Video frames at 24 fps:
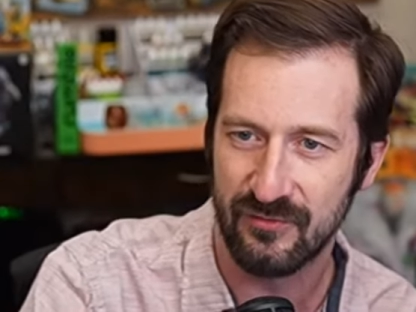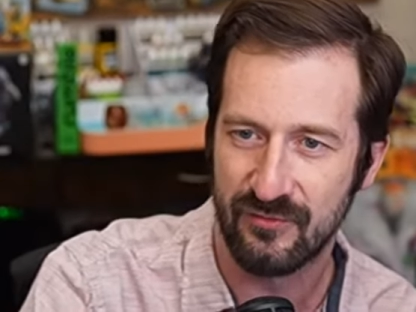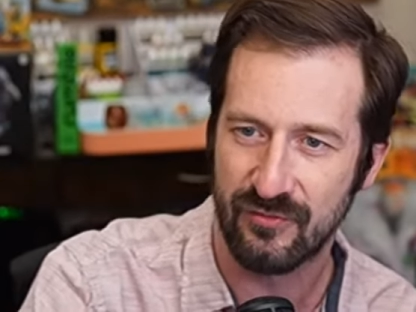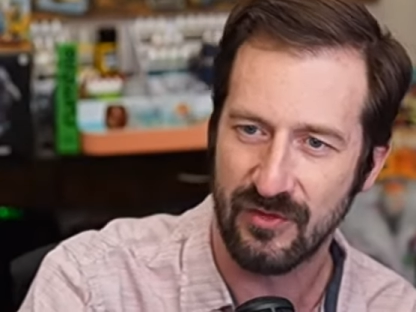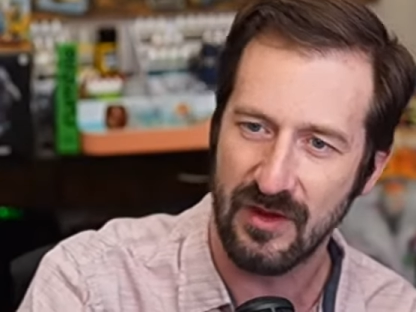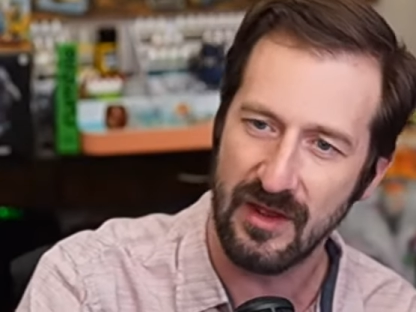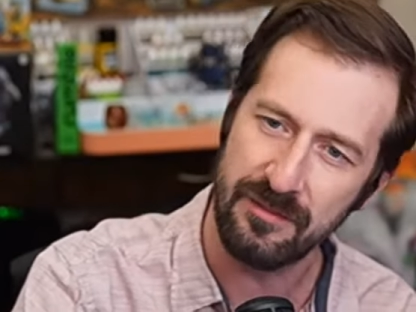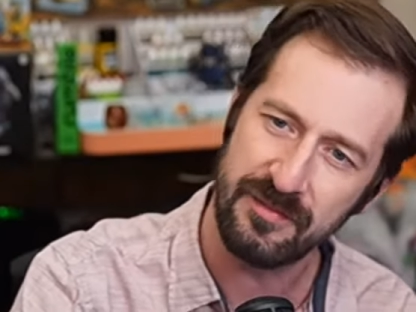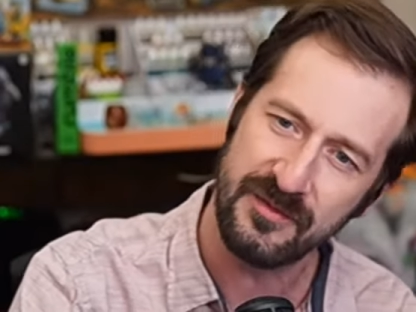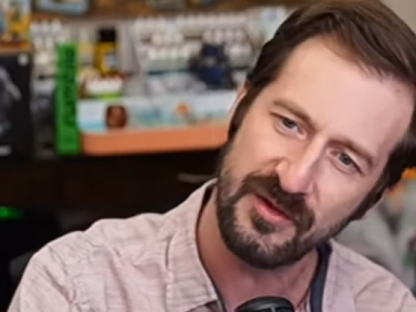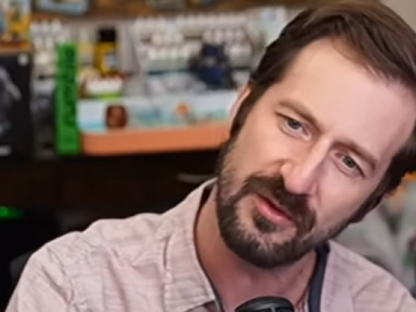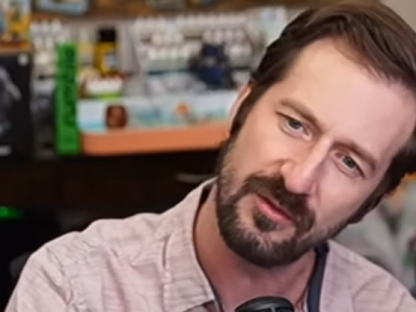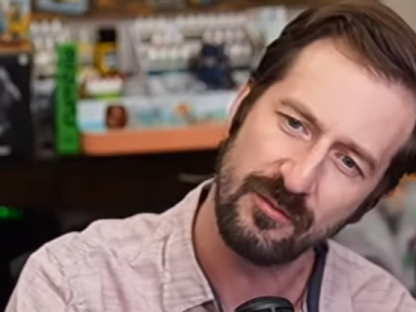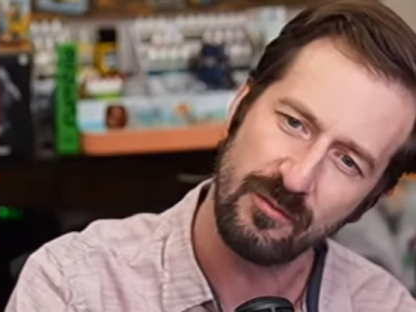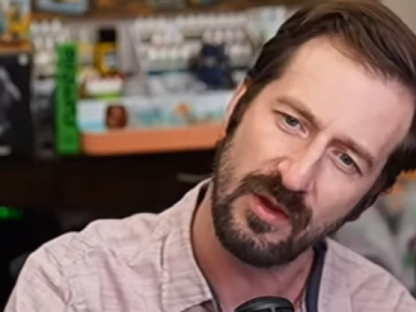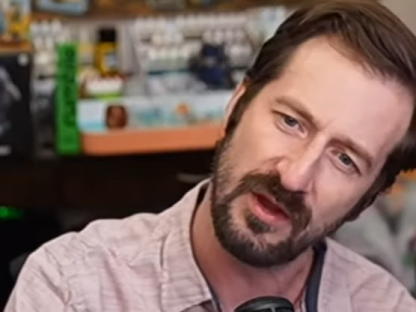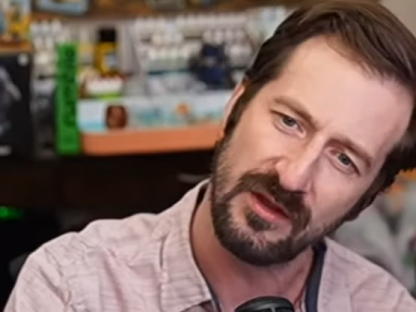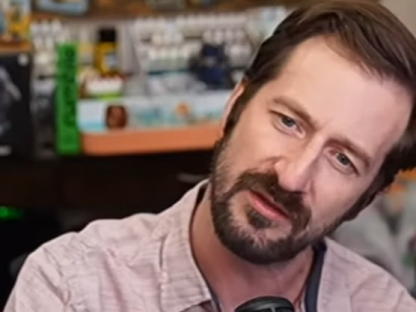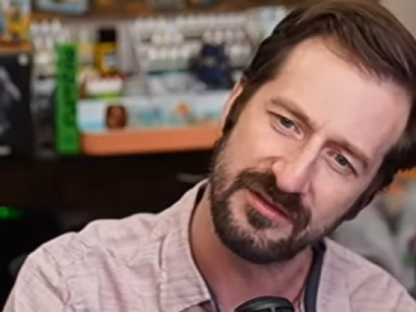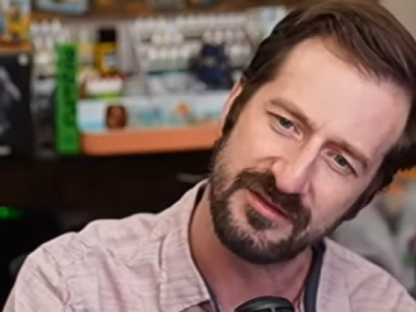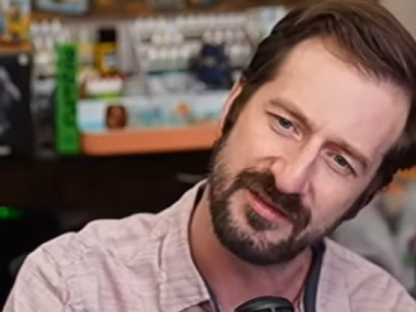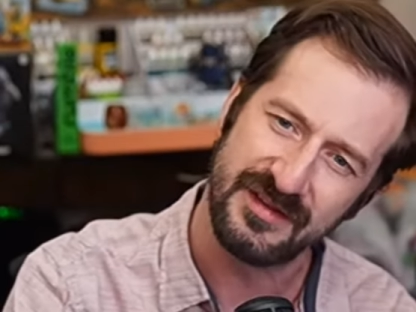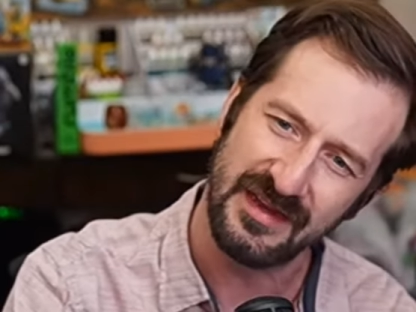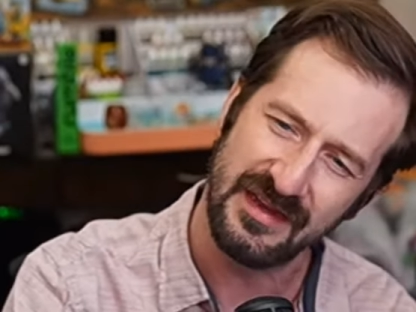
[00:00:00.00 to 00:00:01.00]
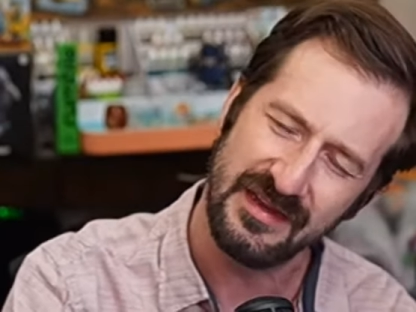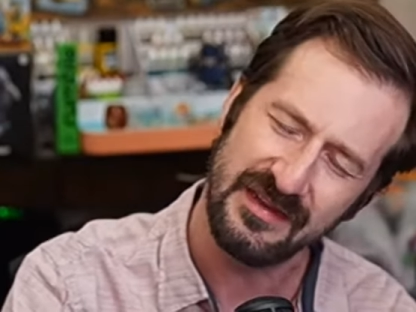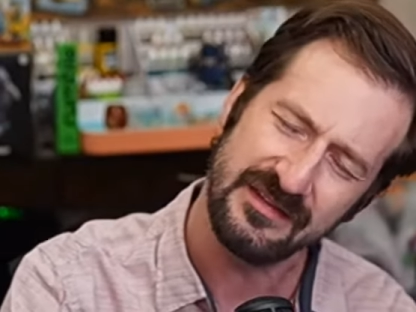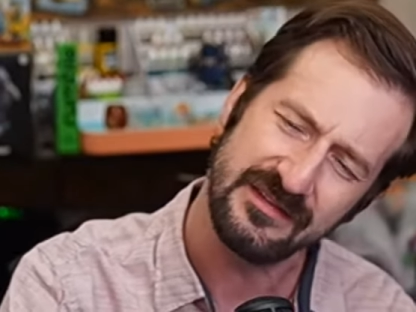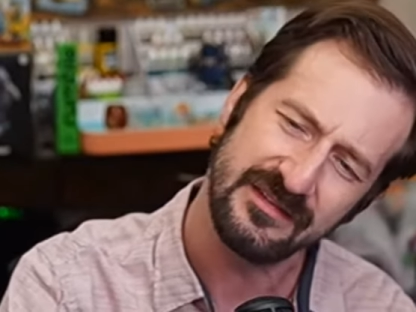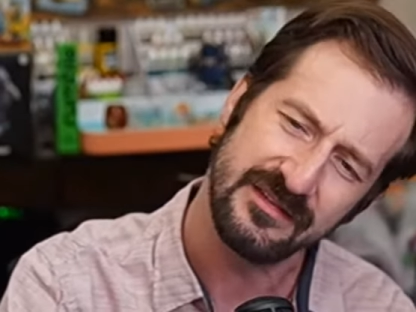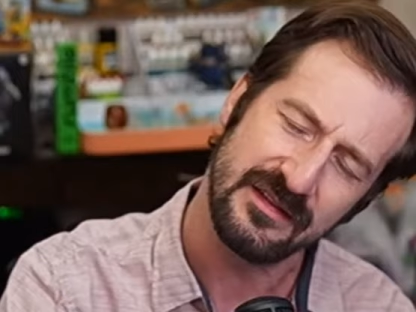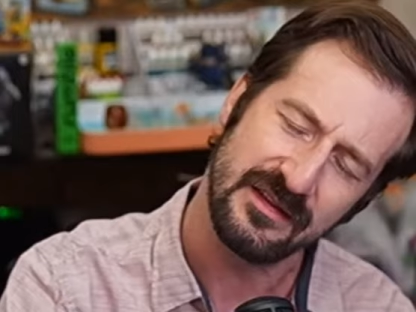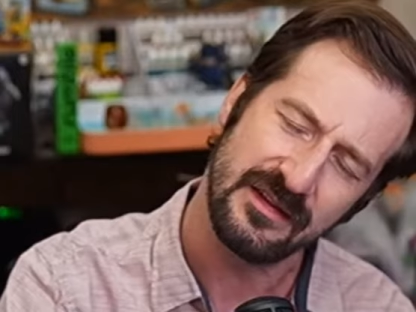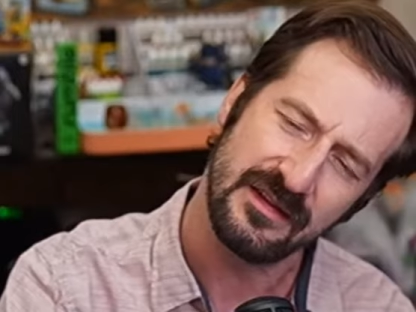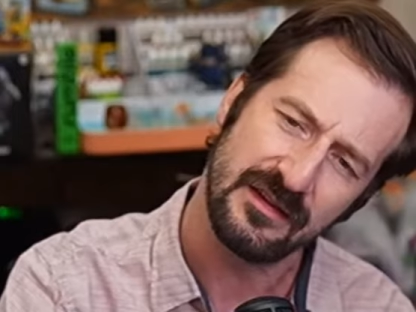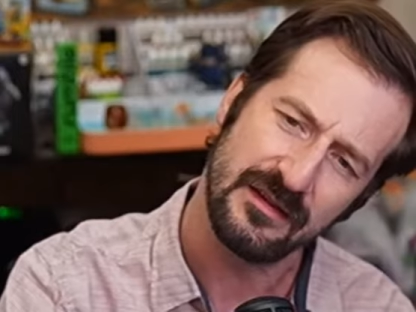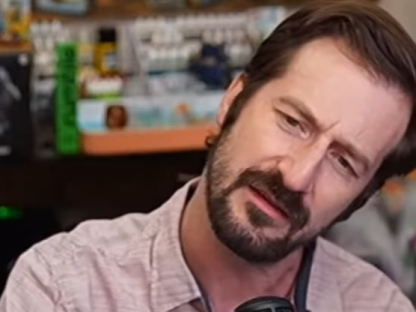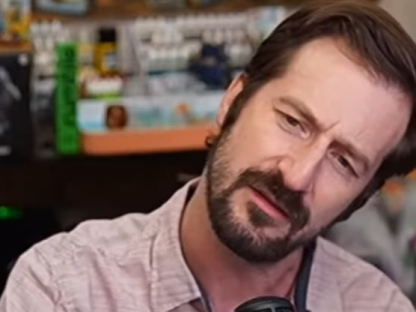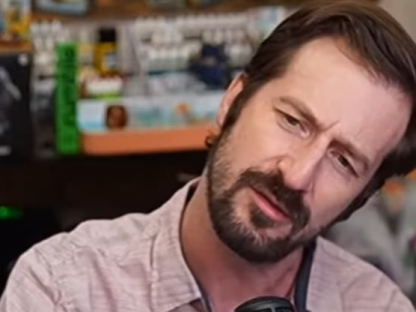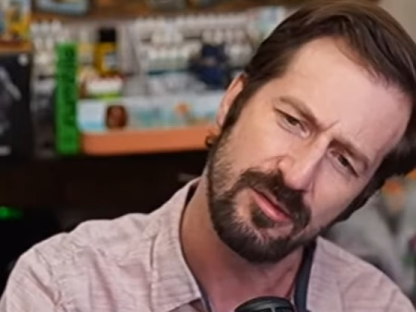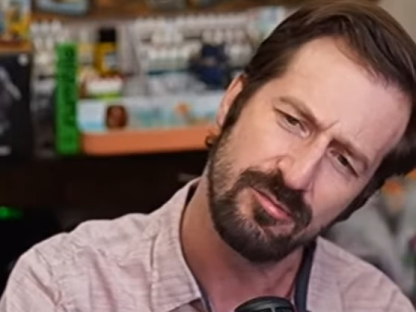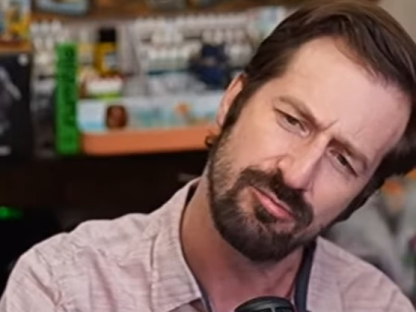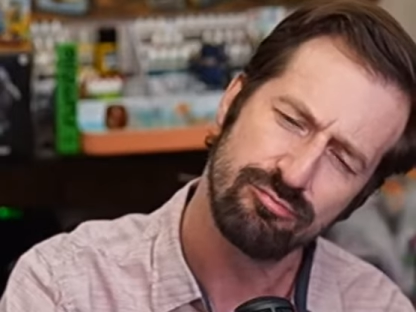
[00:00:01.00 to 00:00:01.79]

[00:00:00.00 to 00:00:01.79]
dropped her while dancing.